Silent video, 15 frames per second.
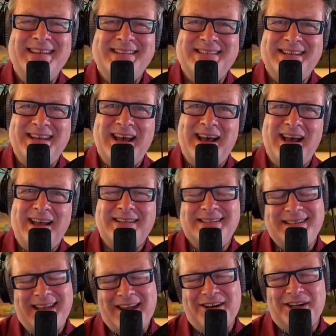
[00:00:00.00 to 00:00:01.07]
See ya
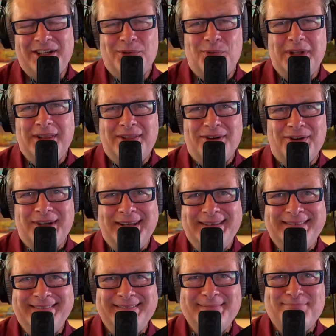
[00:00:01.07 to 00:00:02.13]
Saturday at 1:30.
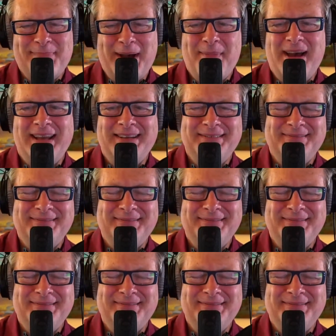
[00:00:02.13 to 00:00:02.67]
Bye-bye.